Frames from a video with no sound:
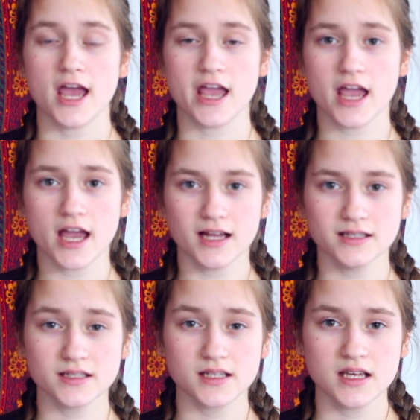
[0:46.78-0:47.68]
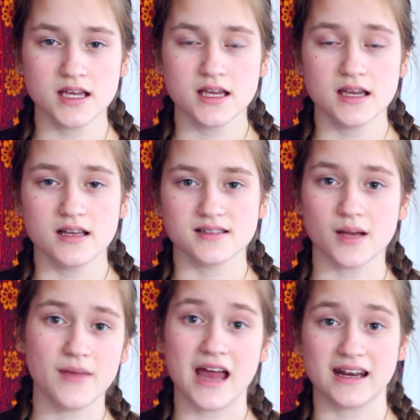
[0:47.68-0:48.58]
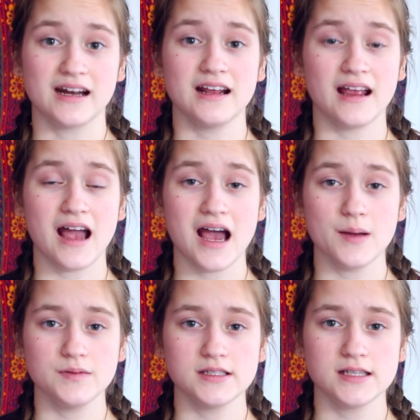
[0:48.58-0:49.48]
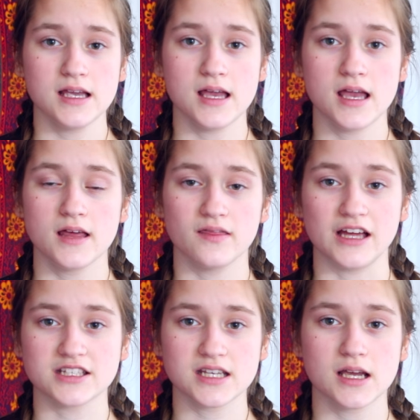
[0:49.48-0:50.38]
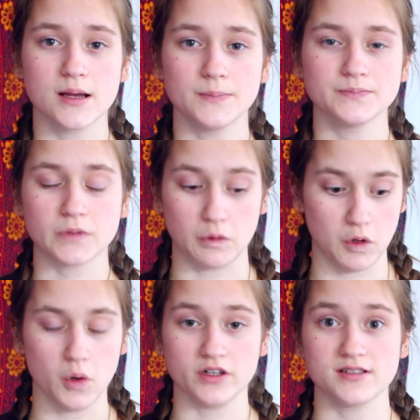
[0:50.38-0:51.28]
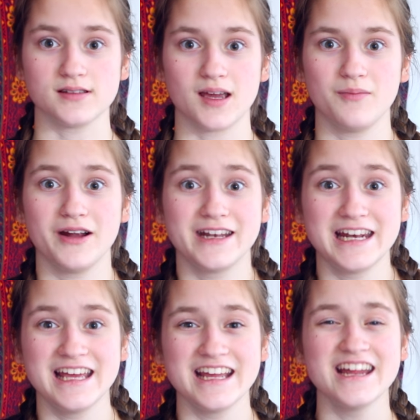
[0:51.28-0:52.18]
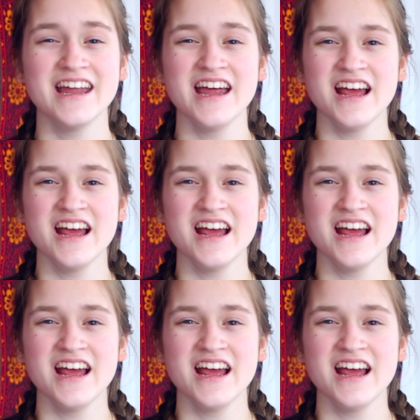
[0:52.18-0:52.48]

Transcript: and some editing apps that, whoa, I just slammed my knee.